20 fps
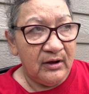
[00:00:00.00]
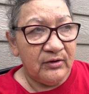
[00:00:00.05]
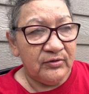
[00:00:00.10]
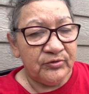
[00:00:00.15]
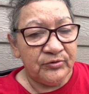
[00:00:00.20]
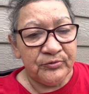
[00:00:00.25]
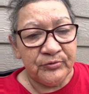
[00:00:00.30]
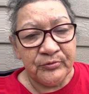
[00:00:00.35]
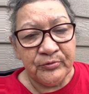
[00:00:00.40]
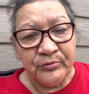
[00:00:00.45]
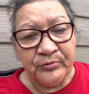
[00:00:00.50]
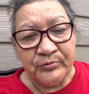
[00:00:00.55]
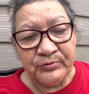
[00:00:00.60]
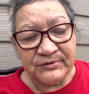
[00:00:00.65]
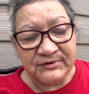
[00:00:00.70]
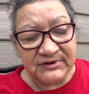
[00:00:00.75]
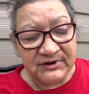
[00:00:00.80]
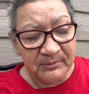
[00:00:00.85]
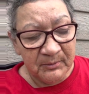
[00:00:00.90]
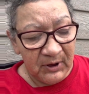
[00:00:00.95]
through
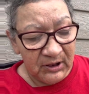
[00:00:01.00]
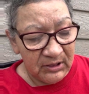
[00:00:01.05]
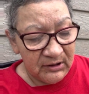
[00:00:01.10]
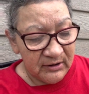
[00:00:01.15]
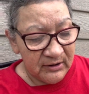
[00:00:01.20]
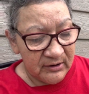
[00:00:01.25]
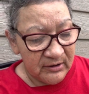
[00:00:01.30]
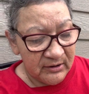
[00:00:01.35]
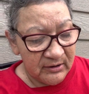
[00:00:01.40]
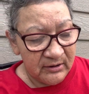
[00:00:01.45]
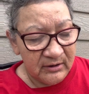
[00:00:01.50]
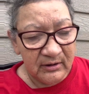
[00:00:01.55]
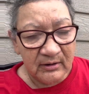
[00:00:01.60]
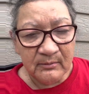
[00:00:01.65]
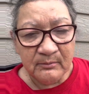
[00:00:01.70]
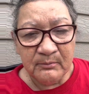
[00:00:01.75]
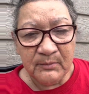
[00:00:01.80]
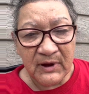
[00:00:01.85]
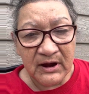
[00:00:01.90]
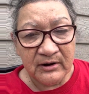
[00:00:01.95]
similar
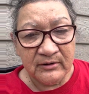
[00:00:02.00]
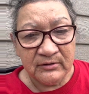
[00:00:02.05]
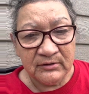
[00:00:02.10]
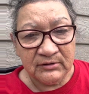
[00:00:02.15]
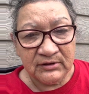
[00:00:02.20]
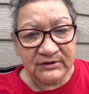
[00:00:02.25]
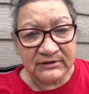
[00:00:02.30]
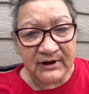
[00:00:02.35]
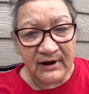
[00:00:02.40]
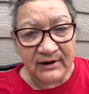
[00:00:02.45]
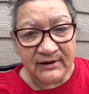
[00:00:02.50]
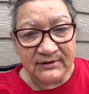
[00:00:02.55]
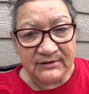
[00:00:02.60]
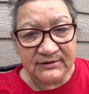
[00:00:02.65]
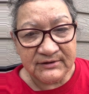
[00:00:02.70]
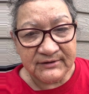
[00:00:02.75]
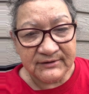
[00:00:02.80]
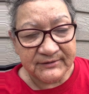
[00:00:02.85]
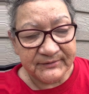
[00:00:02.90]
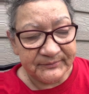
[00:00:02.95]
marital ties.